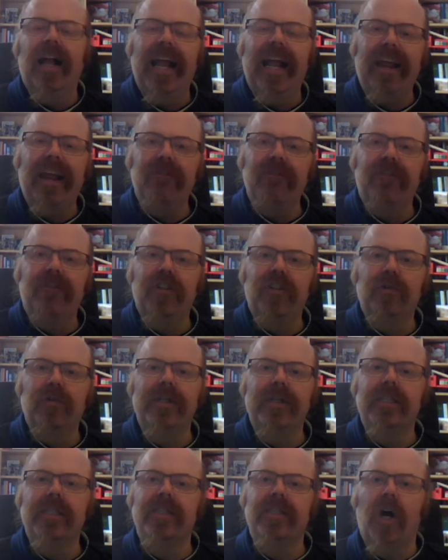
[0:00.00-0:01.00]

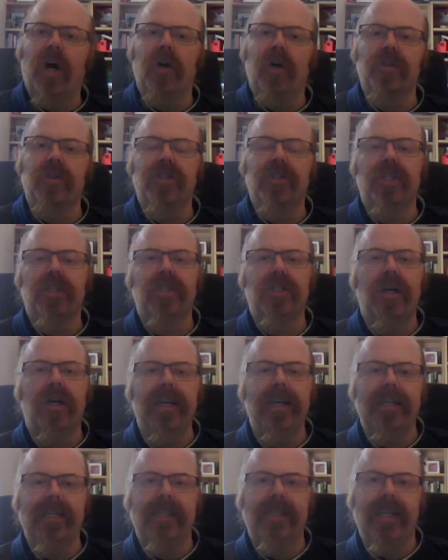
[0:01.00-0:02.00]
influence on
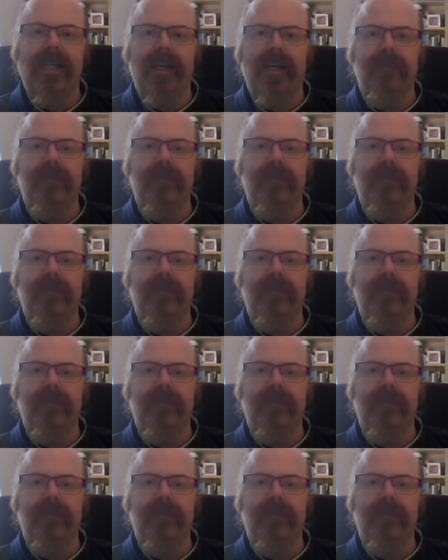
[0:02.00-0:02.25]
society.